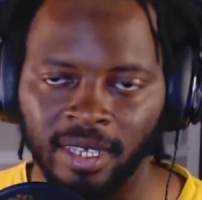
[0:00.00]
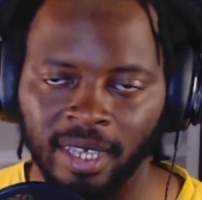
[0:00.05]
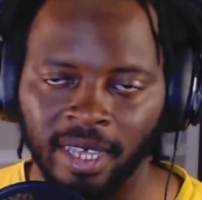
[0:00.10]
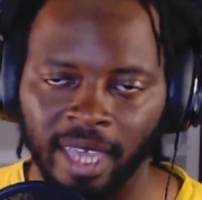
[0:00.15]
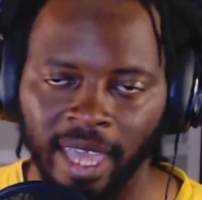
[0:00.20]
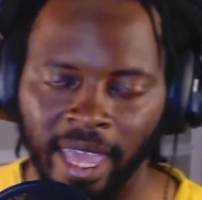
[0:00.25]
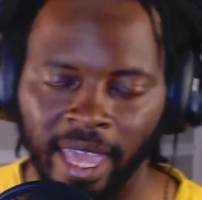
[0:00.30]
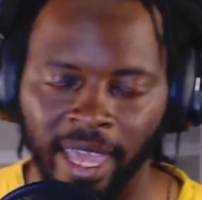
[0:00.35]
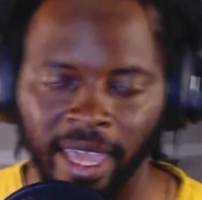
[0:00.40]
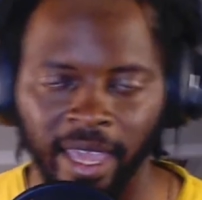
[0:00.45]

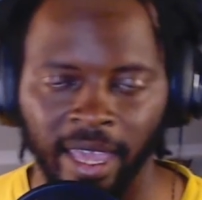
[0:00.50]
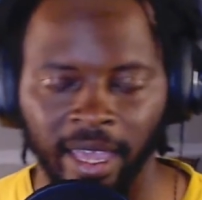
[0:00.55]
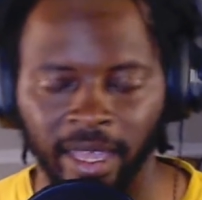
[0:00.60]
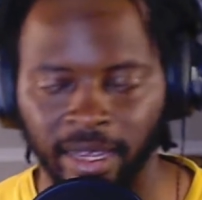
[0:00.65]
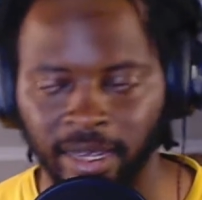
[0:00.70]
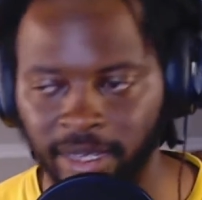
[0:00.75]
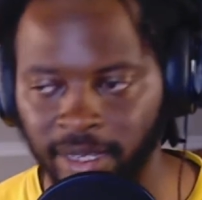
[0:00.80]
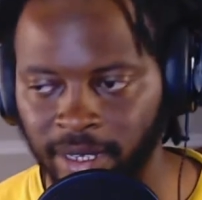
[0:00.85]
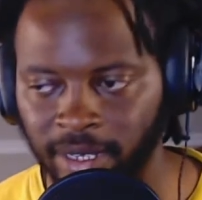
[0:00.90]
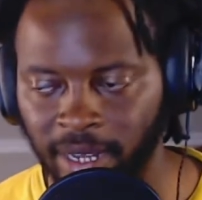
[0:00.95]

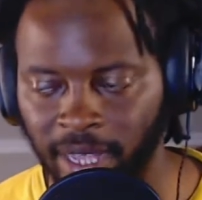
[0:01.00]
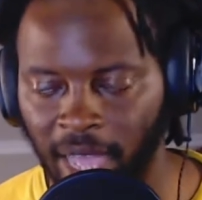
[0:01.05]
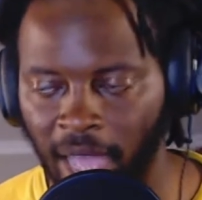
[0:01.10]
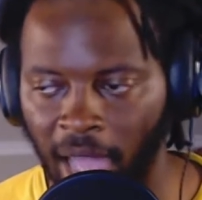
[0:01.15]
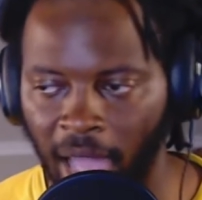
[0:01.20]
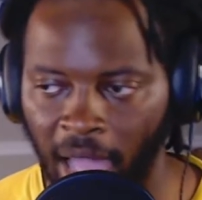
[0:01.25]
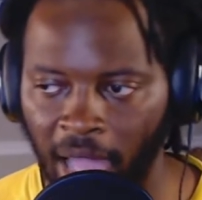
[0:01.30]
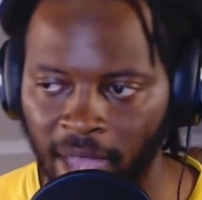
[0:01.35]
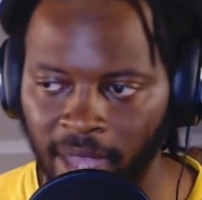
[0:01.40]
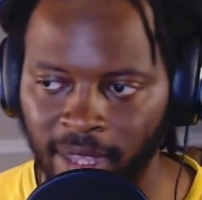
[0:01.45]
And
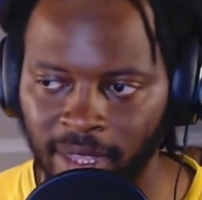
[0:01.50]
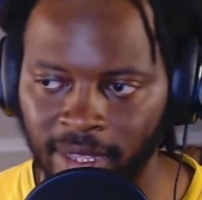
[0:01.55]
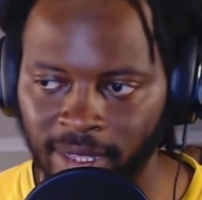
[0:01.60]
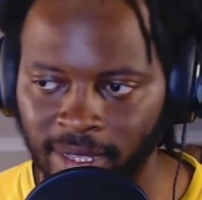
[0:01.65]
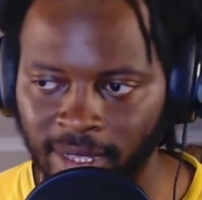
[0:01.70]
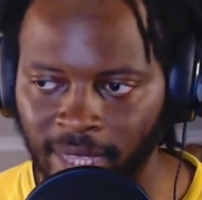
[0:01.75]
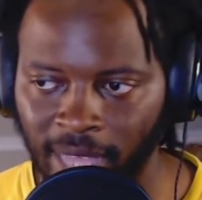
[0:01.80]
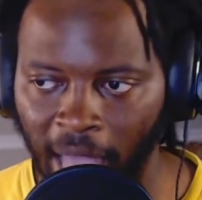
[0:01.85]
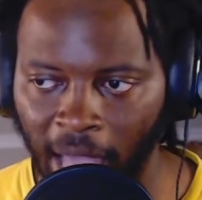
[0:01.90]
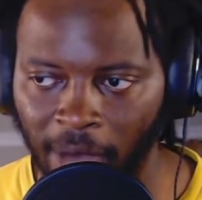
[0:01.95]

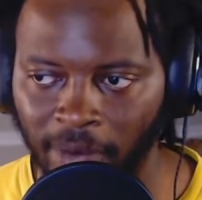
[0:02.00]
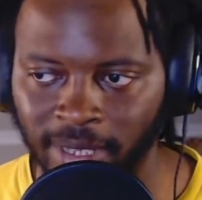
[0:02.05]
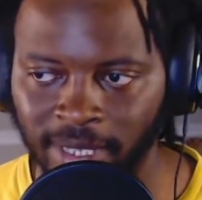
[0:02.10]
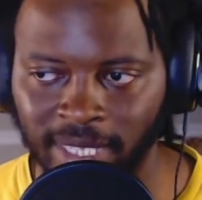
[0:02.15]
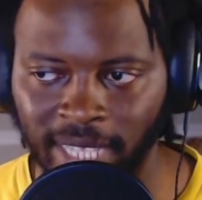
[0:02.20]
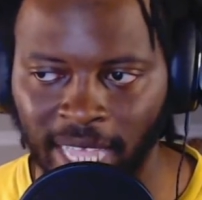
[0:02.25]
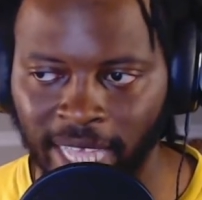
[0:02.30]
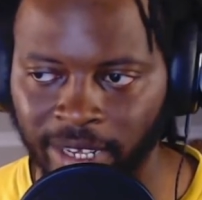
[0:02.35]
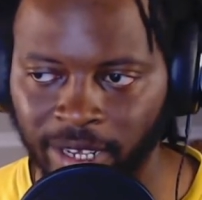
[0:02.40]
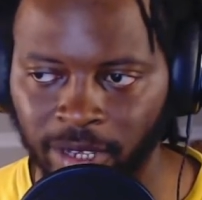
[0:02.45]
I was
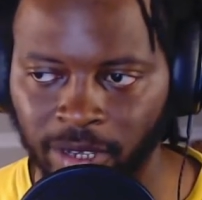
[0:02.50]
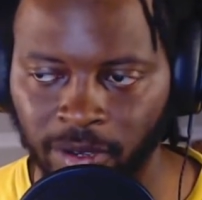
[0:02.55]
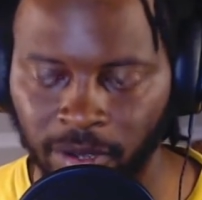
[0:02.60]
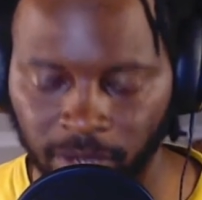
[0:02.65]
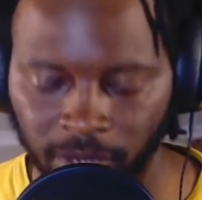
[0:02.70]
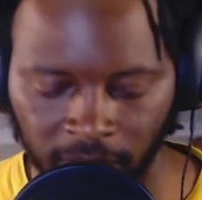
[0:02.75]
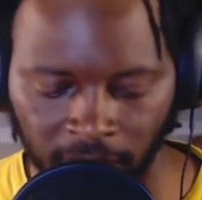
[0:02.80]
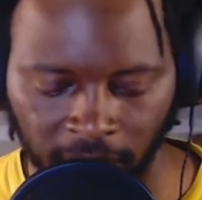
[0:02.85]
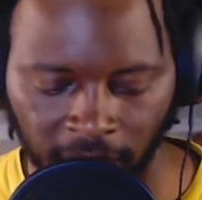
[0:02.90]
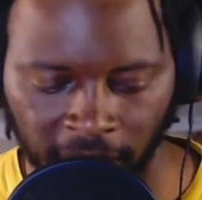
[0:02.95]
like, dude,
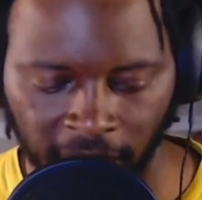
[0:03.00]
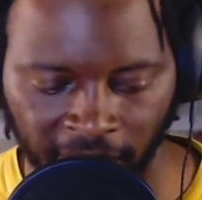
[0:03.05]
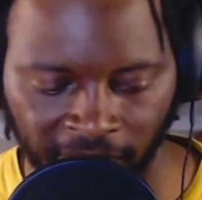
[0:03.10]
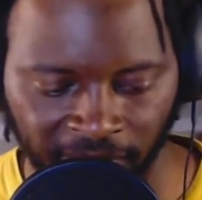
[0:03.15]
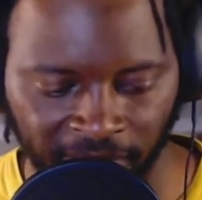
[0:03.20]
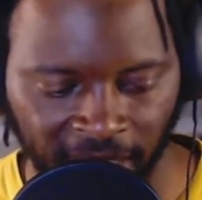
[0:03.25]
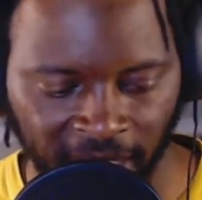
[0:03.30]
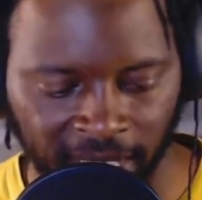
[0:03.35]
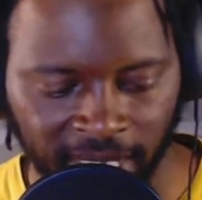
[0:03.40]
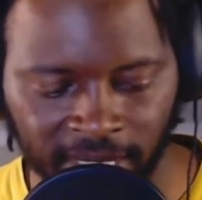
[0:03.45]
if
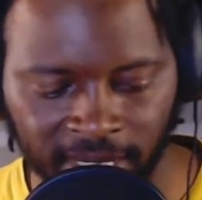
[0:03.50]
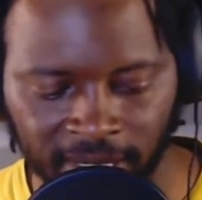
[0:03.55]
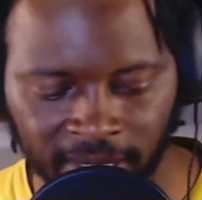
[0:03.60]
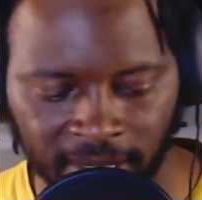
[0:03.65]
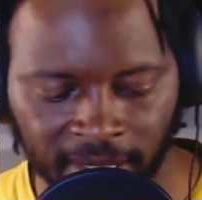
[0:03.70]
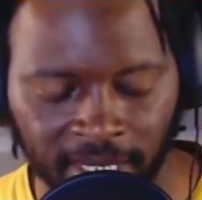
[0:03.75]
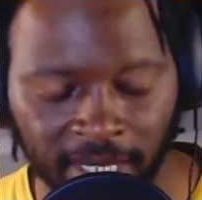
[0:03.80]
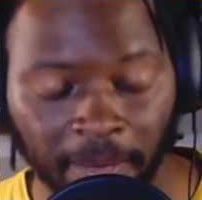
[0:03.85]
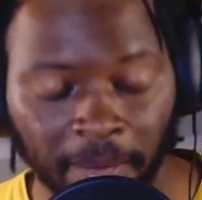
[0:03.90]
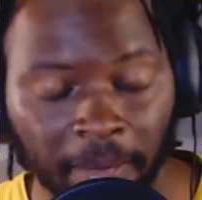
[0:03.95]
this
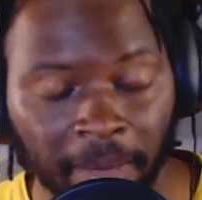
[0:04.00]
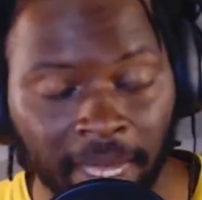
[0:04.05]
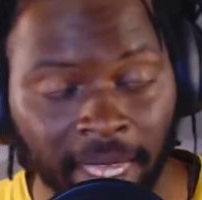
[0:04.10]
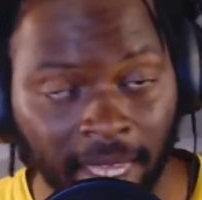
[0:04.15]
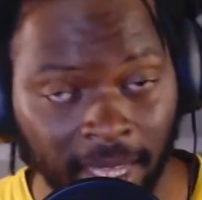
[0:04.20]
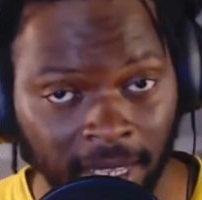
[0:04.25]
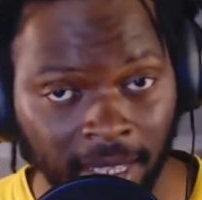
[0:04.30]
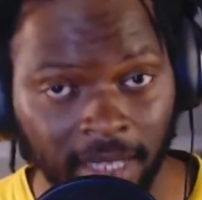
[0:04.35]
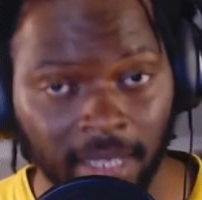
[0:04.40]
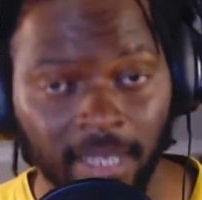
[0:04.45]
to
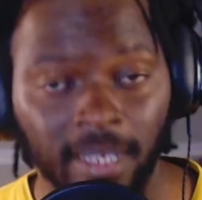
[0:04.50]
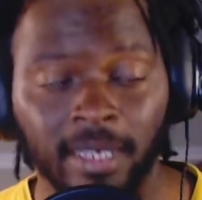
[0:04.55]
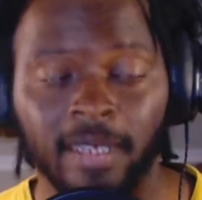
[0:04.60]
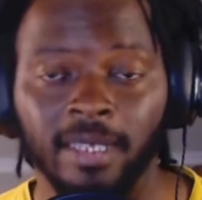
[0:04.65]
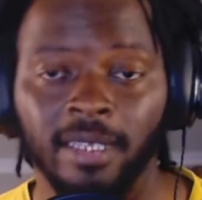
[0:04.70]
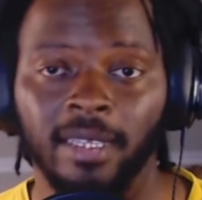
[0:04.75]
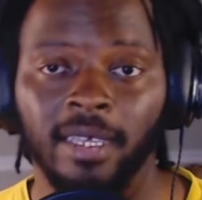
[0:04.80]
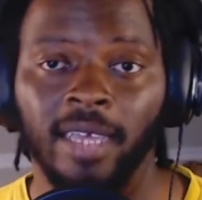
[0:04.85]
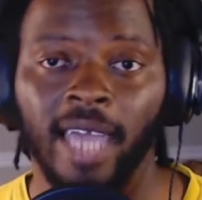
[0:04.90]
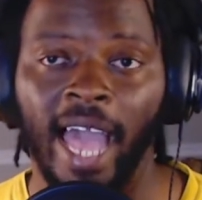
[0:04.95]
me,
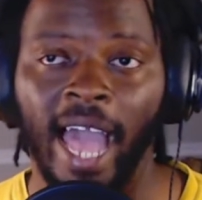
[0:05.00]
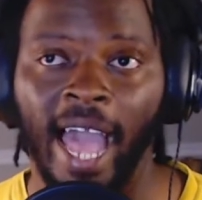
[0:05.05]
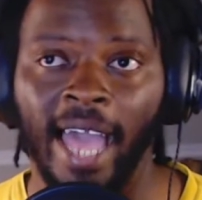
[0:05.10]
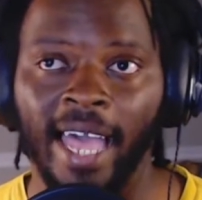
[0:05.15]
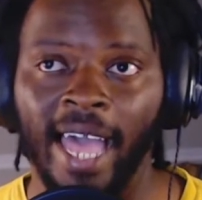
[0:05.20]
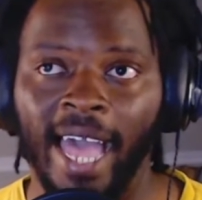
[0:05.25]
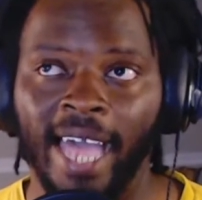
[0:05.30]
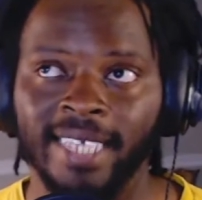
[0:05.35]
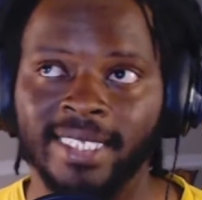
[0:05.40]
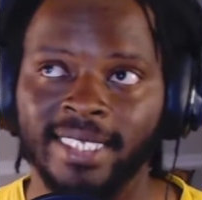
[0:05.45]

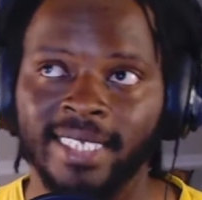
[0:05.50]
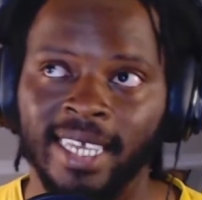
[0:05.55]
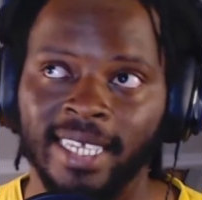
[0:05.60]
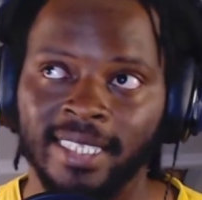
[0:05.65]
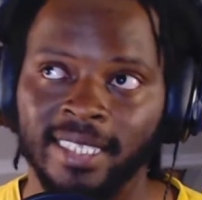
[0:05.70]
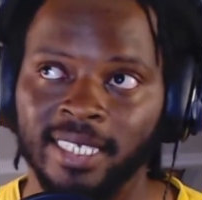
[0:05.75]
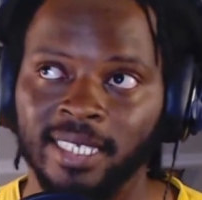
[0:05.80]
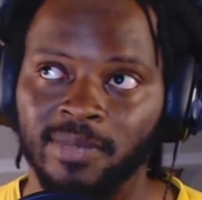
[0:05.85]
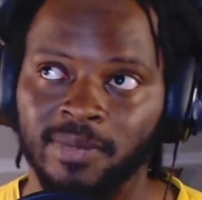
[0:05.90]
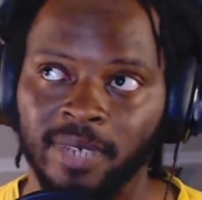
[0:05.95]
I said
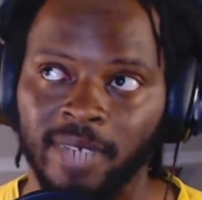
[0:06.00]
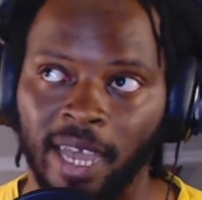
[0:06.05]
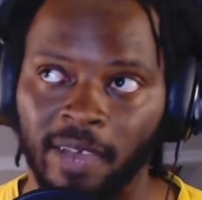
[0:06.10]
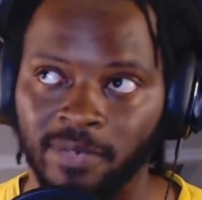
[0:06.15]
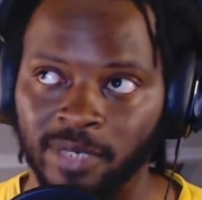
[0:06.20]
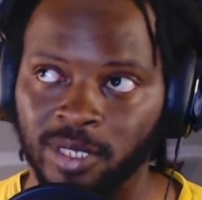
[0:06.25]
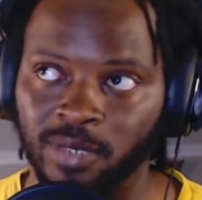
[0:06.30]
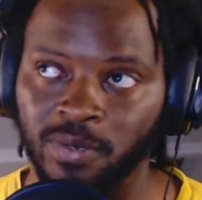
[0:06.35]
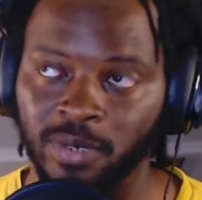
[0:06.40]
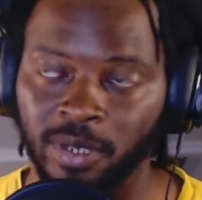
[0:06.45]
this when I
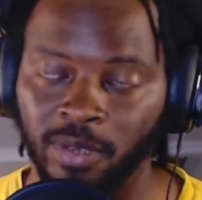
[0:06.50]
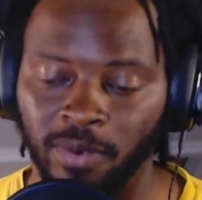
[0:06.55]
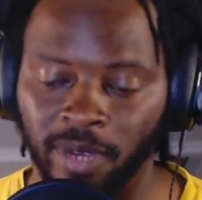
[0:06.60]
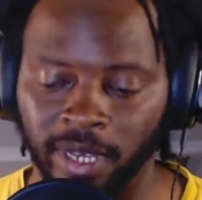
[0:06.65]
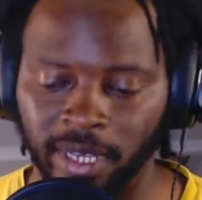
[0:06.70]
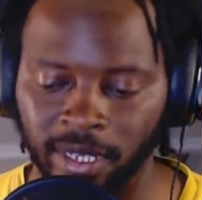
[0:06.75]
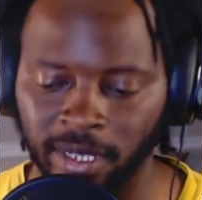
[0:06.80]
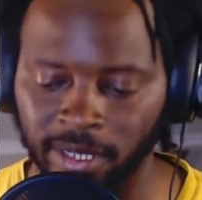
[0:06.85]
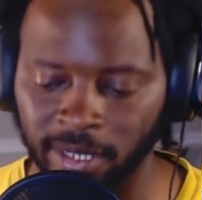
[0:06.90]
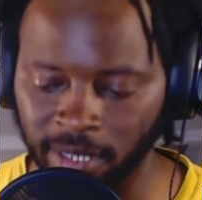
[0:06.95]
was 21
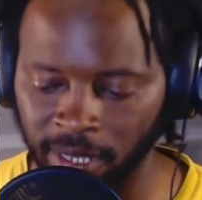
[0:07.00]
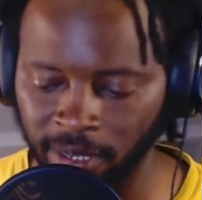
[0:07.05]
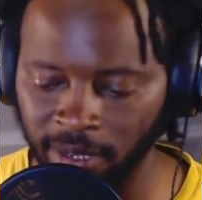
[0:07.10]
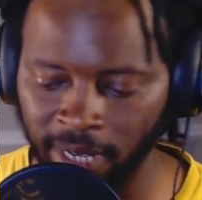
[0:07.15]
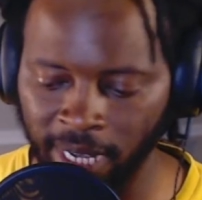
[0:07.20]
years old.